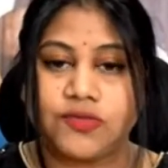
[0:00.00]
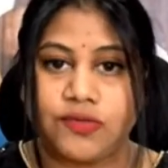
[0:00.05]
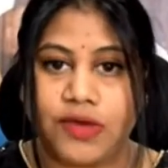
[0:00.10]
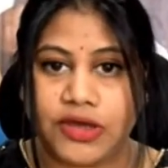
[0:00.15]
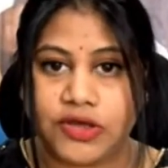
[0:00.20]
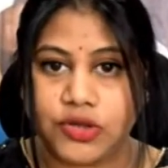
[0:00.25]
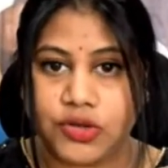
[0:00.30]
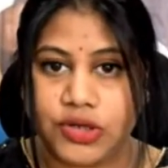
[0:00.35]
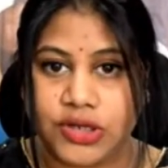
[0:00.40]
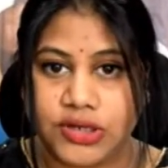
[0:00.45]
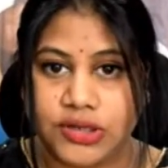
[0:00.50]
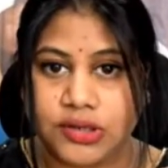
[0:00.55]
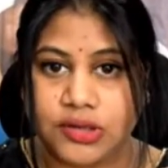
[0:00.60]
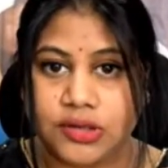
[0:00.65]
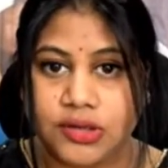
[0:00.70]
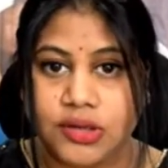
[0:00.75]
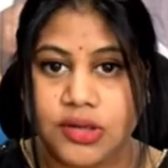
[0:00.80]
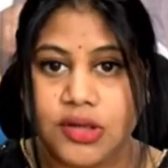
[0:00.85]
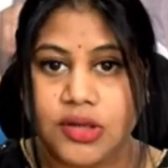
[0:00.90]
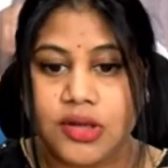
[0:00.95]

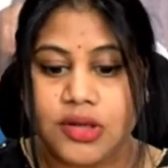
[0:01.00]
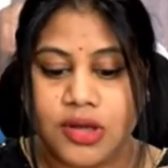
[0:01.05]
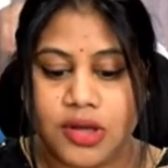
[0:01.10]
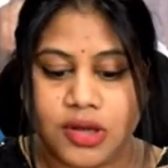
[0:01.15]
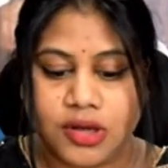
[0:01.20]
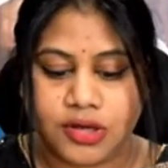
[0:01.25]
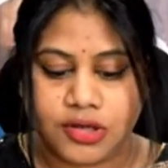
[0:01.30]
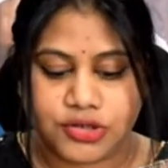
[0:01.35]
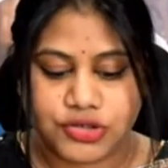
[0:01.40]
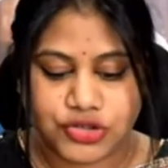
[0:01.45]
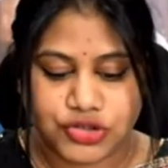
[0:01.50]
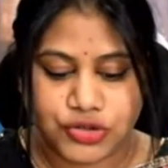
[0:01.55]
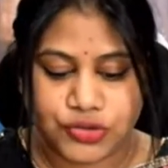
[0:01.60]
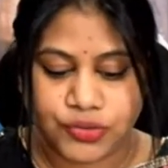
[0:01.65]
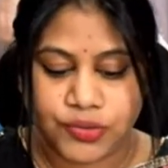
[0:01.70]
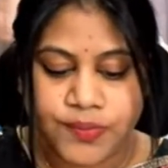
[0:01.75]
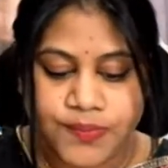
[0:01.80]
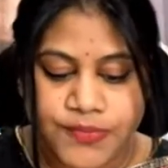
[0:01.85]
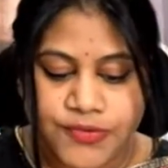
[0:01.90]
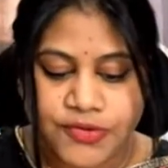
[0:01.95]
vaccinator
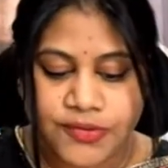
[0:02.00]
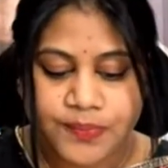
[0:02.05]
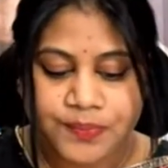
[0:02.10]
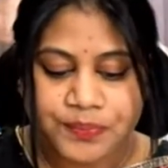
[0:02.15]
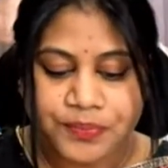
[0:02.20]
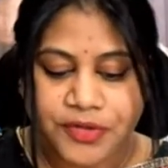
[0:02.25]
tubes.